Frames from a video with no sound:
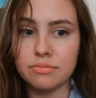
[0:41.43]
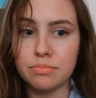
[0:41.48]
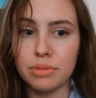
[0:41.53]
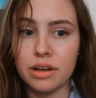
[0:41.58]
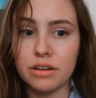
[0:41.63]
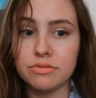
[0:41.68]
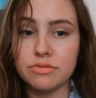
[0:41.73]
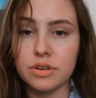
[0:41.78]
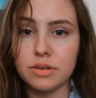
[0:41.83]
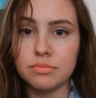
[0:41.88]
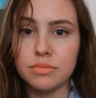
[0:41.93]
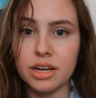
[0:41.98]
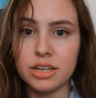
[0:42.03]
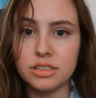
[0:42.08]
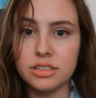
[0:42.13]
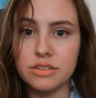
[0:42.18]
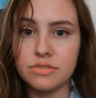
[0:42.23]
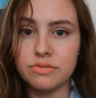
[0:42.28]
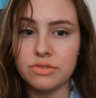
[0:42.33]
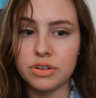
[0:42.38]
but from
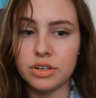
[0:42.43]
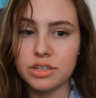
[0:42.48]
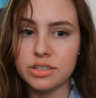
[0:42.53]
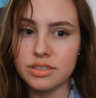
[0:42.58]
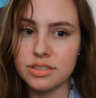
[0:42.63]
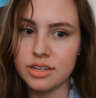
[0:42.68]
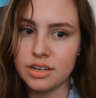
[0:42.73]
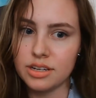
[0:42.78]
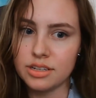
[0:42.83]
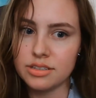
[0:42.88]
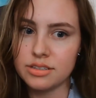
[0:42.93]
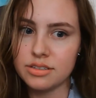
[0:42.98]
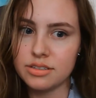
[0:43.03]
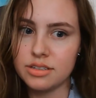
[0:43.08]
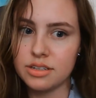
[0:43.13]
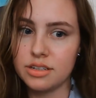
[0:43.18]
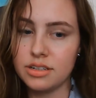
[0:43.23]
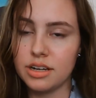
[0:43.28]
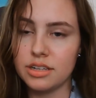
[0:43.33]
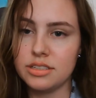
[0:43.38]
1946
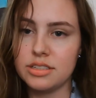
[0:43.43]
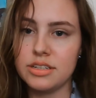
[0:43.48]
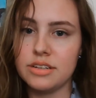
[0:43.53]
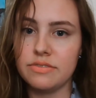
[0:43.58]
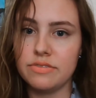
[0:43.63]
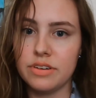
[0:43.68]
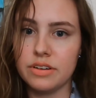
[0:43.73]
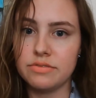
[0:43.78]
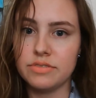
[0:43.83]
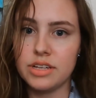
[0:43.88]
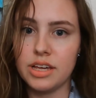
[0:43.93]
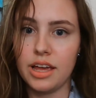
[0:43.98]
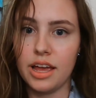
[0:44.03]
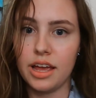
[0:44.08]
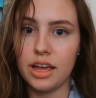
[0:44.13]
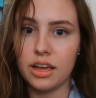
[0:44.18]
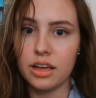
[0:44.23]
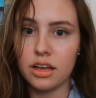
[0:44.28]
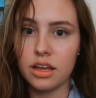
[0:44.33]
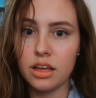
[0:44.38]
to
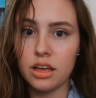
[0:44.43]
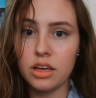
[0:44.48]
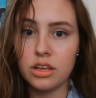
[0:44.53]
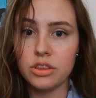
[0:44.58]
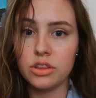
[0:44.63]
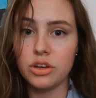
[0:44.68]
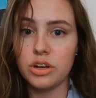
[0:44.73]
1958,